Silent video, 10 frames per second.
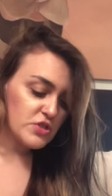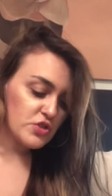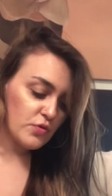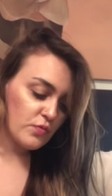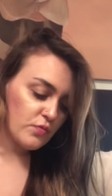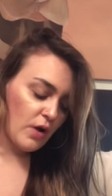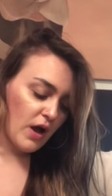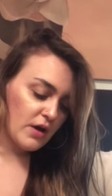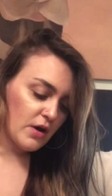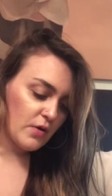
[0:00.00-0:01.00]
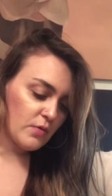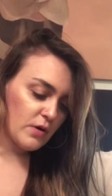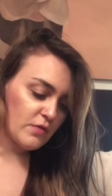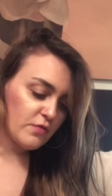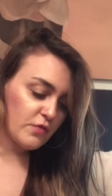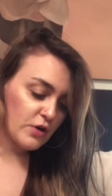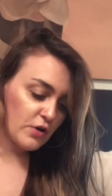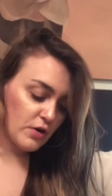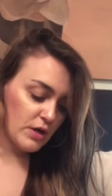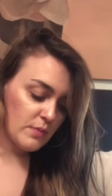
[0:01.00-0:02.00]
Tarocco Foot
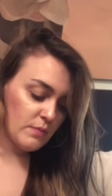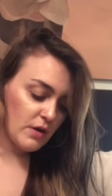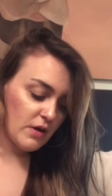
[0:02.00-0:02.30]
Cream,